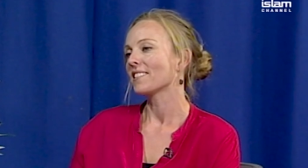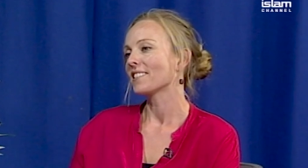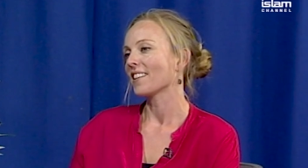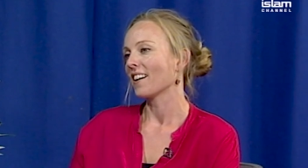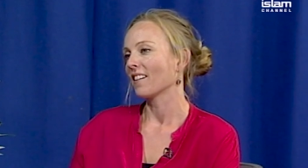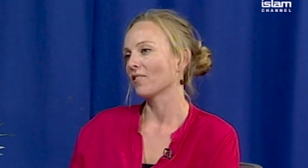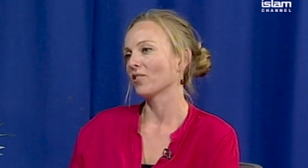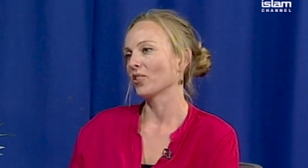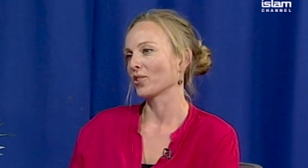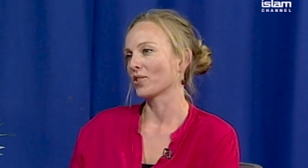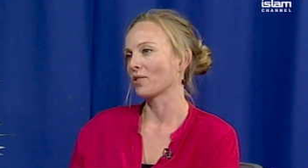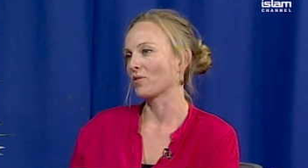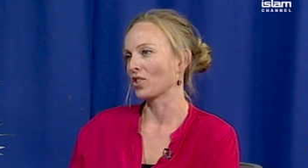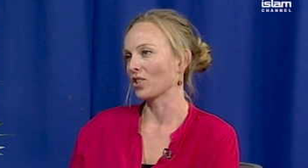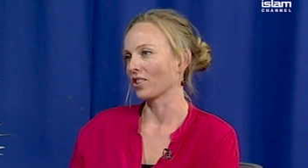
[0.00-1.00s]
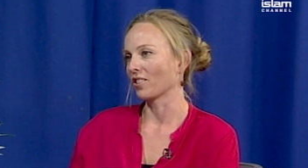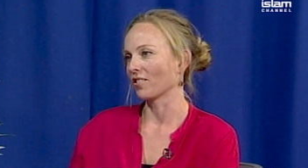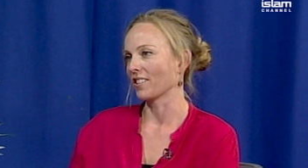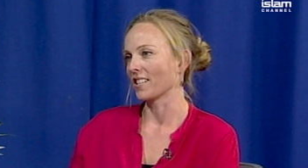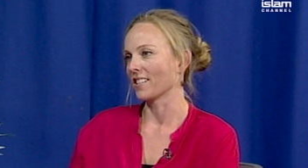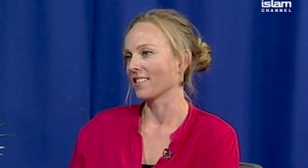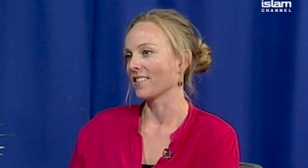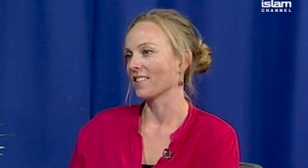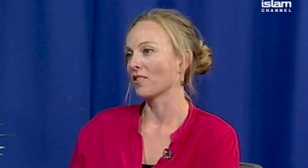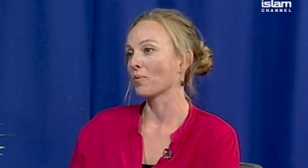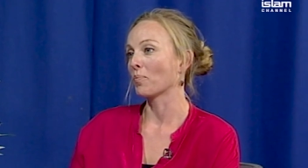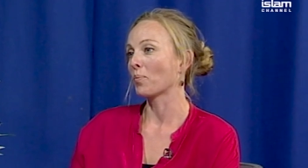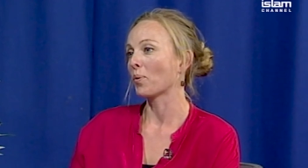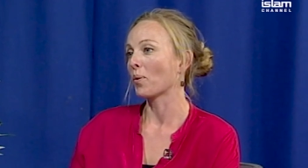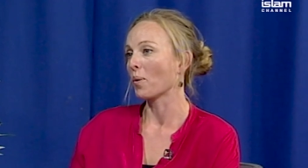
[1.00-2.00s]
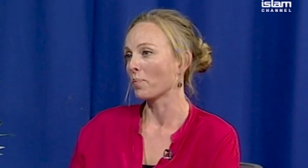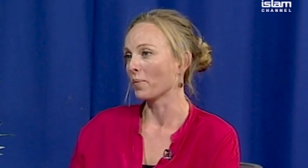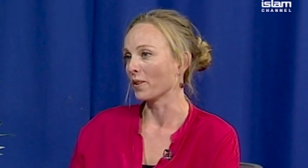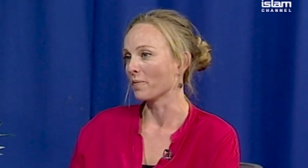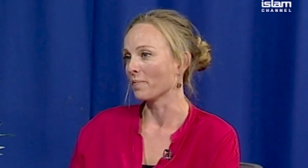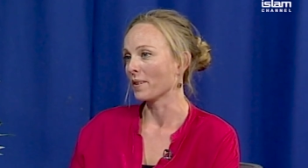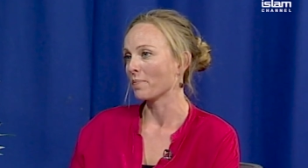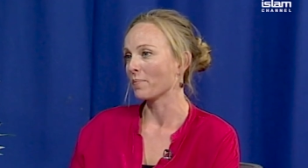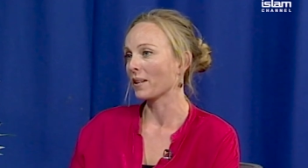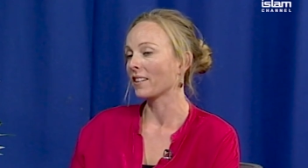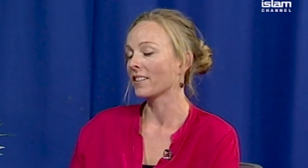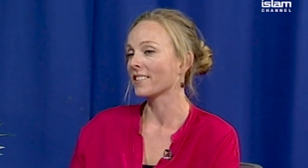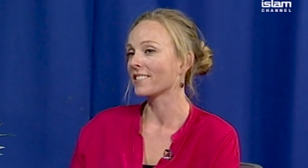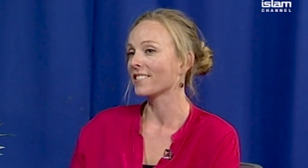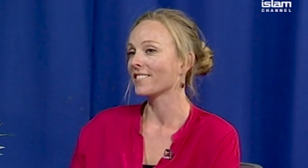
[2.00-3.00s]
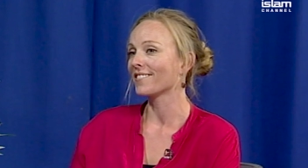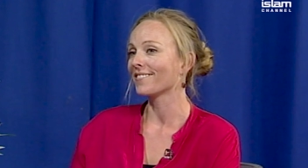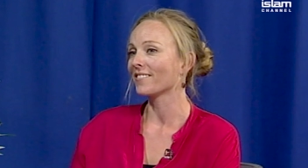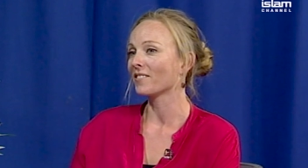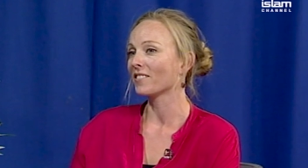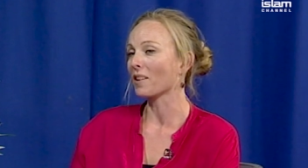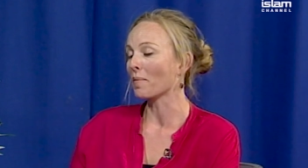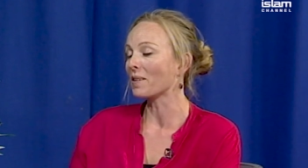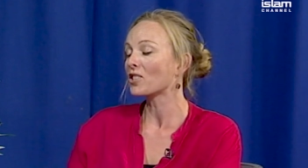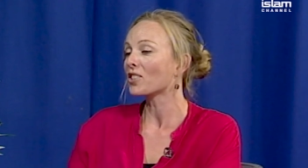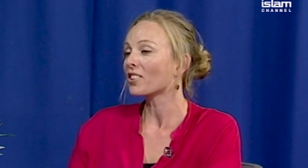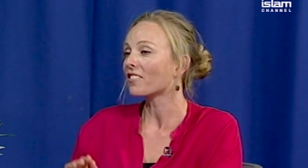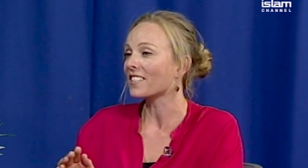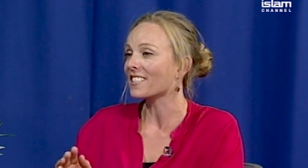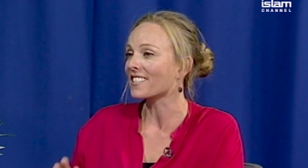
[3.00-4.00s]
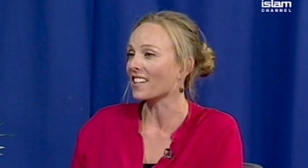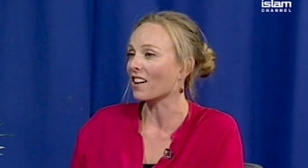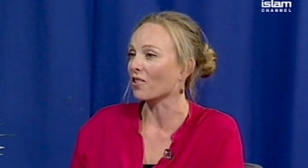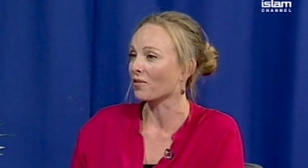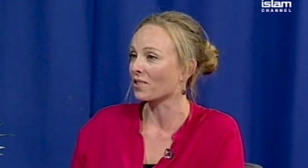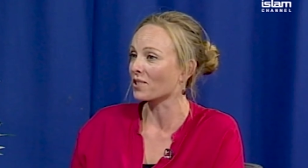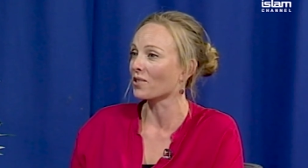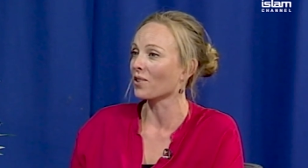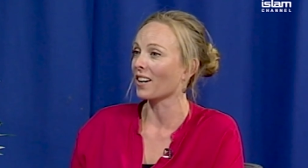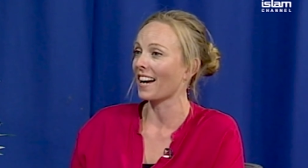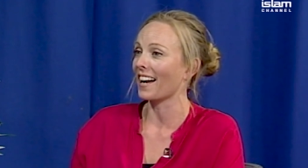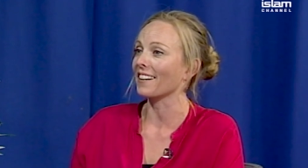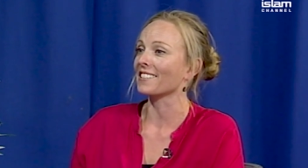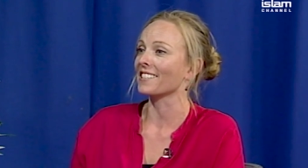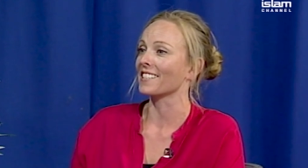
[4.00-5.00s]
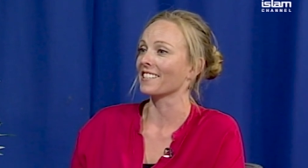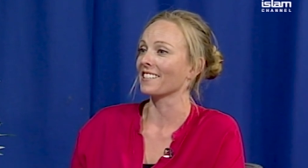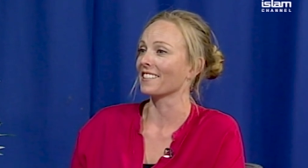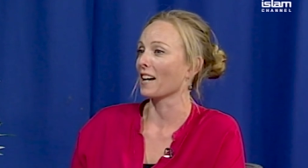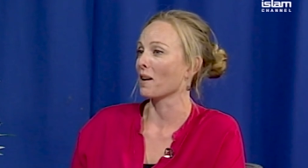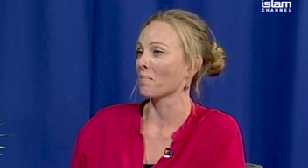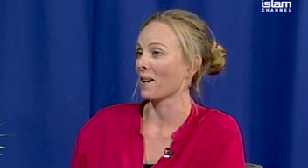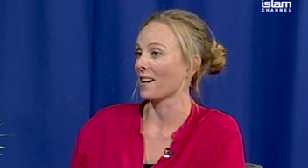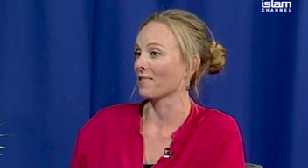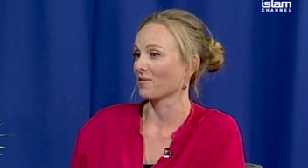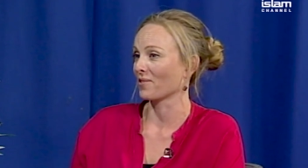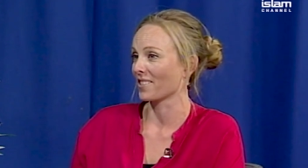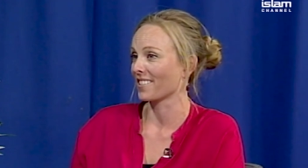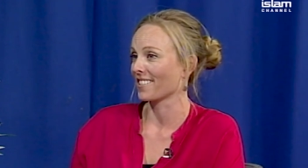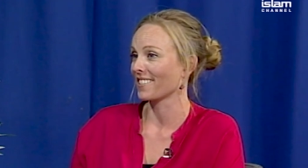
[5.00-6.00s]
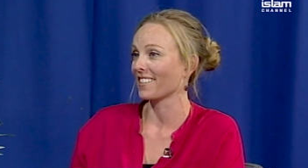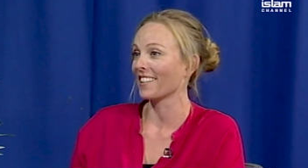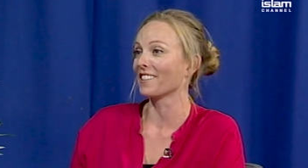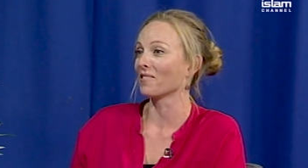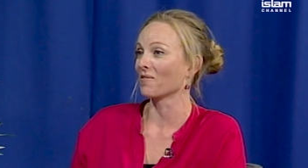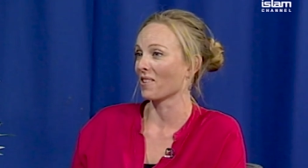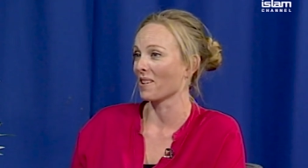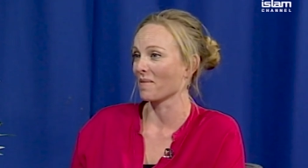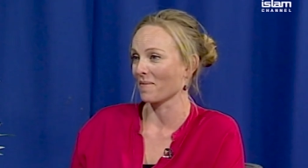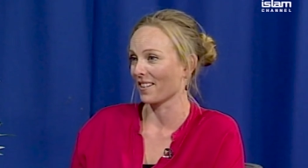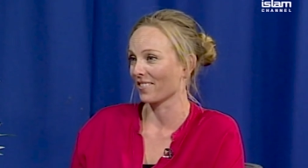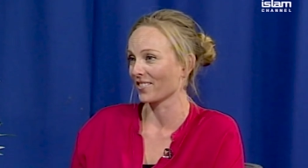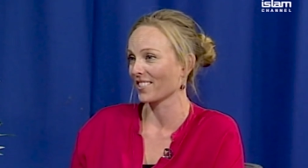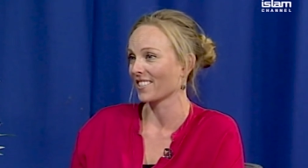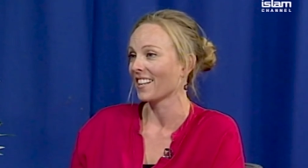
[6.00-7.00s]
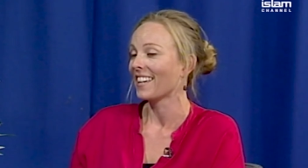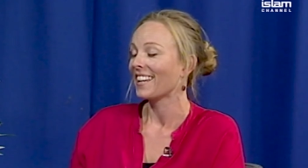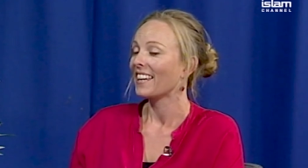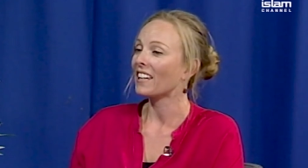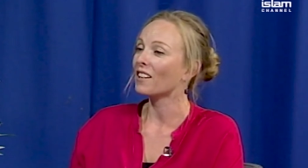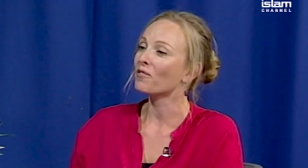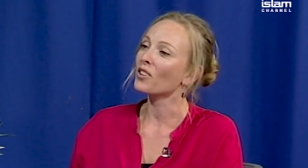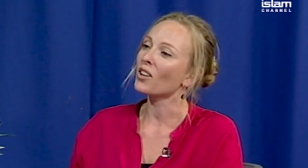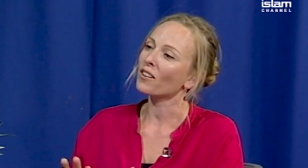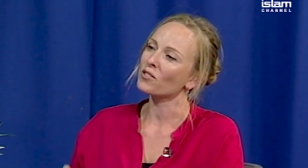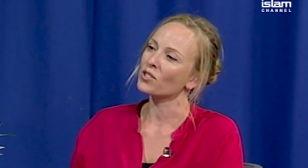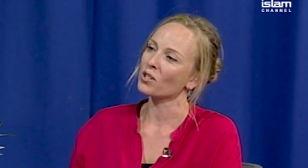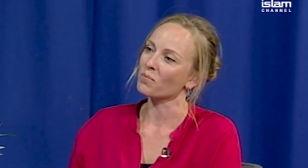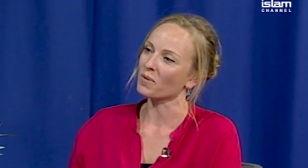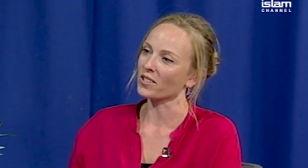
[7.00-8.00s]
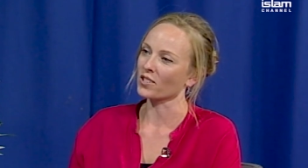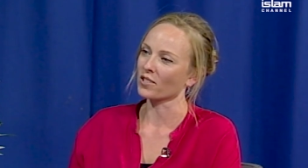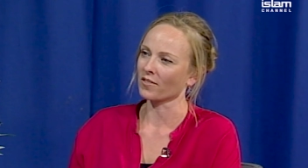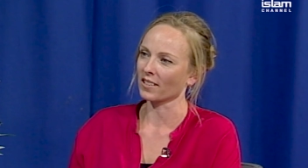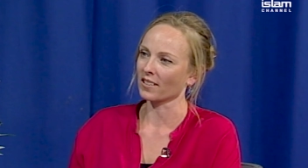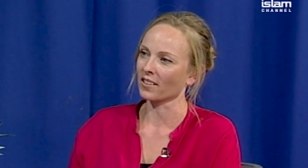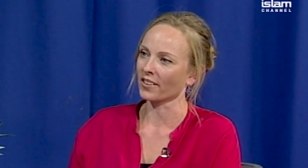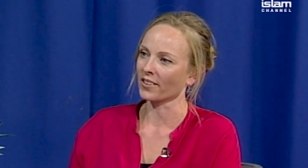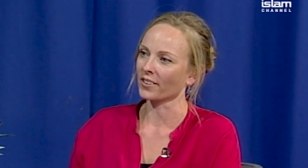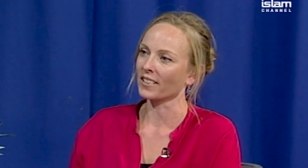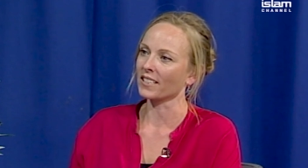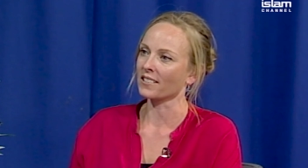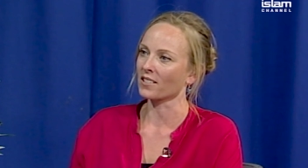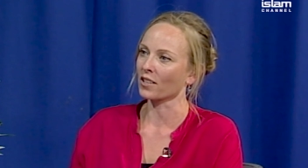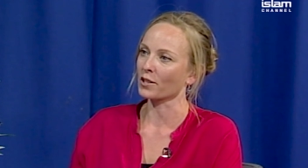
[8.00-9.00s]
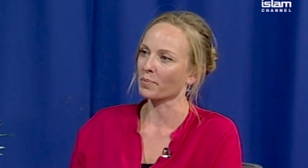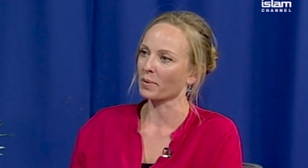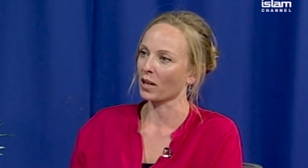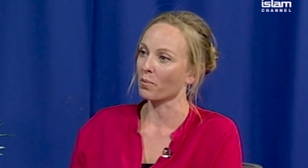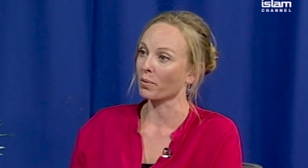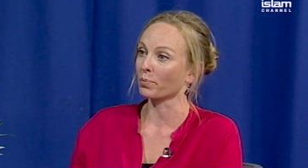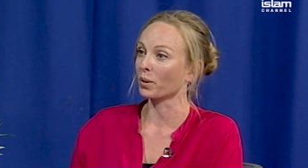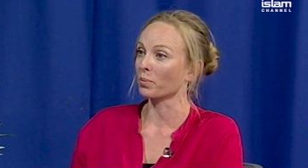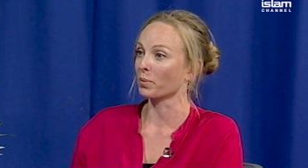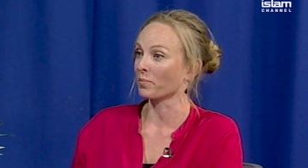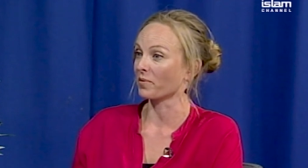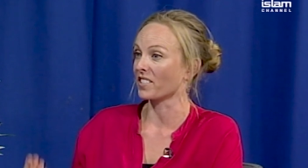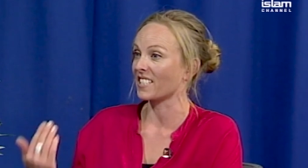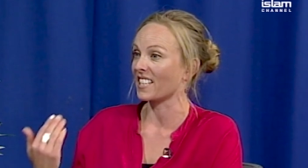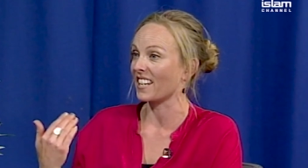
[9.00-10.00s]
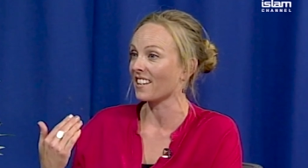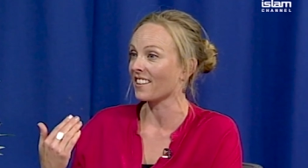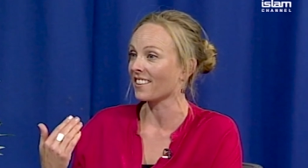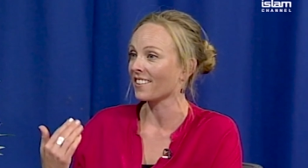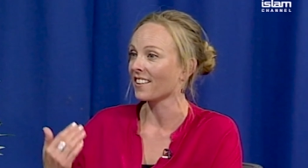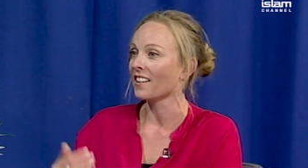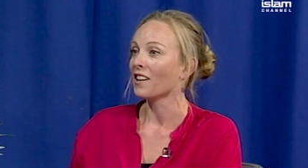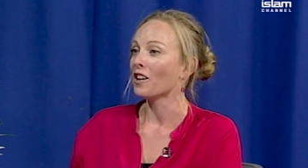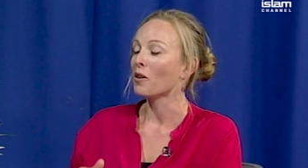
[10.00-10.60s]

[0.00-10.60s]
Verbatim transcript: things that have lots of sugar in are a problem because I mean, sugar itself is not actually that bad for us in the right amounts. If you have too much of it, though, it does become a problem for teeth,